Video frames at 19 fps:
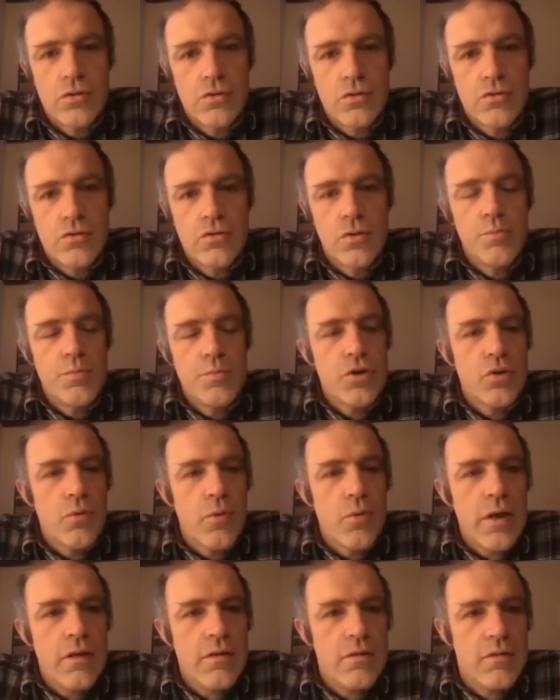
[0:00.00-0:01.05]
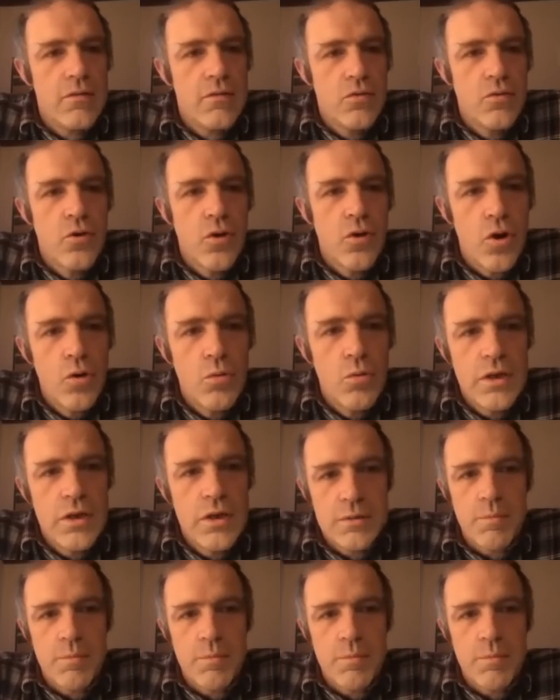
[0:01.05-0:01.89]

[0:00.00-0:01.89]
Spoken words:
substrate to grow his